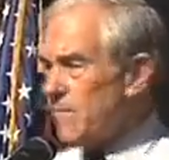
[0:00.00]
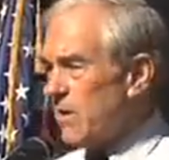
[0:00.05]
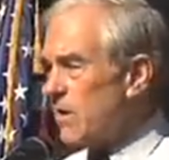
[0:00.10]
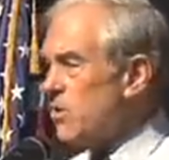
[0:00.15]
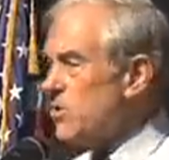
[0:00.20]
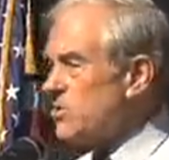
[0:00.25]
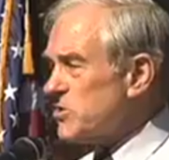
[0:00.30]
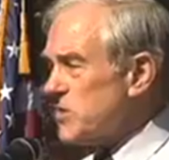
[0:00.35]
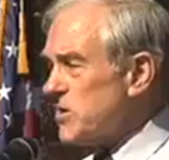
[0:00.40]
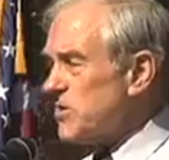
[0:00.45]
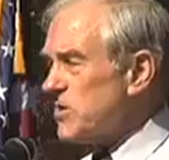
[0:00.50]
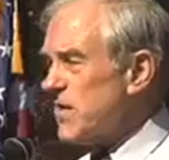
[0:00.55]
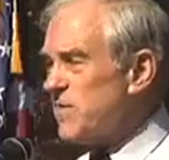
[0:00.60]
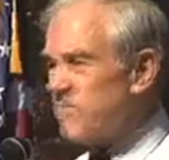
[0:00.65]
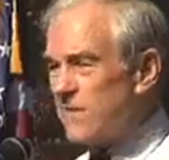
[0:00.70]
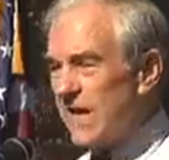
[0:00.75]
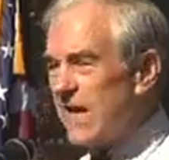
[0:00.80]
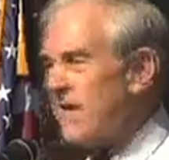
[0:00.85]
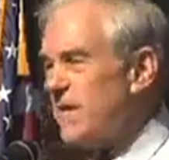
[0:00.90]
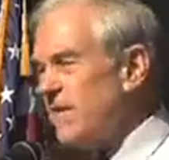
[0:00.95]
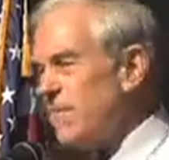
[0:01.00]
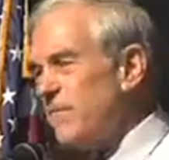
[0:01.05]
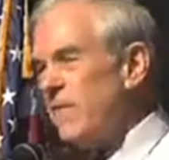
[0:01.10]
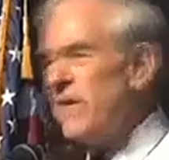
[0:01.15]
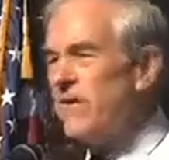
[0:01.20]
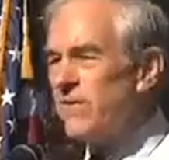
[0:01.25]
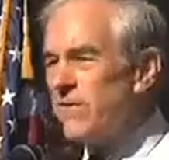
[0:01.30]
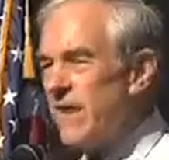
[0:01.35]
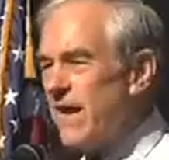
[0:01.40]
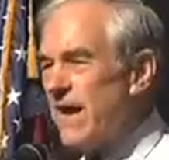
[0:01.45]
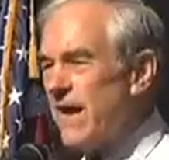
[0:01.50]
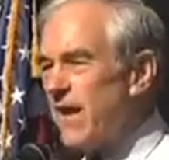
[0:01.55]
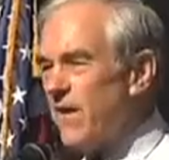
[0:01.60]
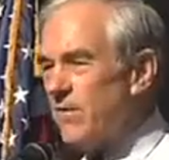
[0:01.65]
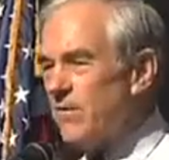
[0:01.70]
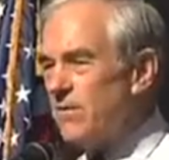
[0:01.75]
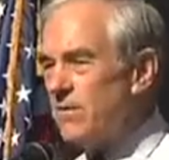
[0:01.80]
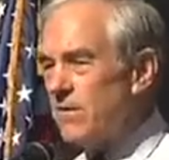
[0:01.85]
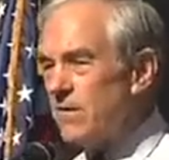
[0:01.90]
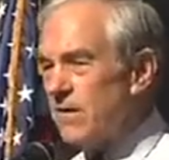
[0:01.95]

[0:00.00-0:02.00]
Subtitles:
But who's the chief counterfeiter now?